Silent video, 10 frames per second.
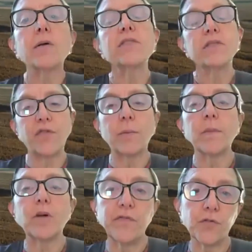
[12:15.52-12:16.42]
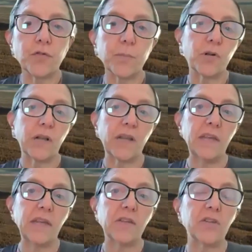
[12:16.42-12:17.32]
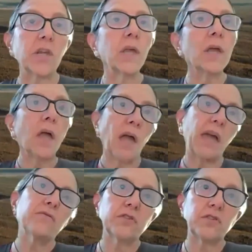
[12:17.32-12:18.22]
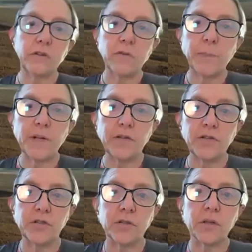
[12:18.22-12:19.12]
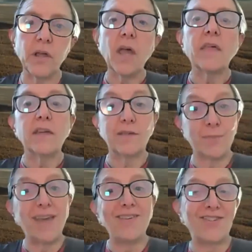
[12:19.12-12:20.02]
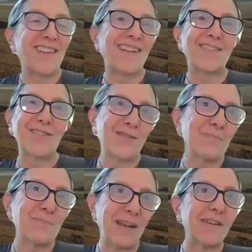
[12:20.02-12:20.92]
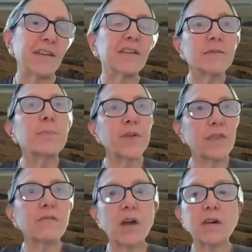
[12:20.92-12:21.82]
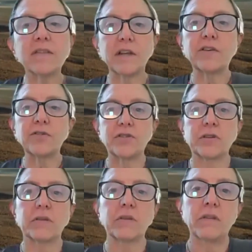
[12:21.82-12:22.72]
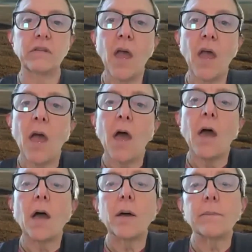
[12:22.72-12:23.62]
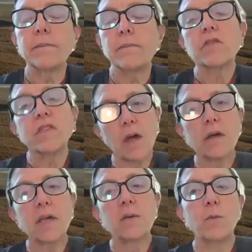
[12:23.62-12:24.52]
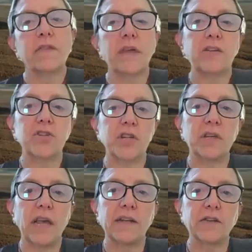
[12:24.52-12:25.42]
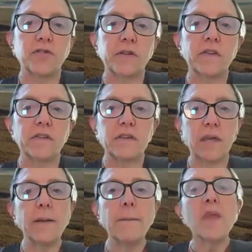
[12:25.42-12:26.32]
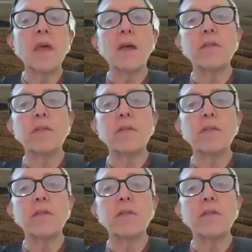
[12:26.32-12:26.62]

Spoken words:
and from affordable clean energy and reduced pollution. There's major challenges and barriers, but there are solutions. Starting with energy and electricity,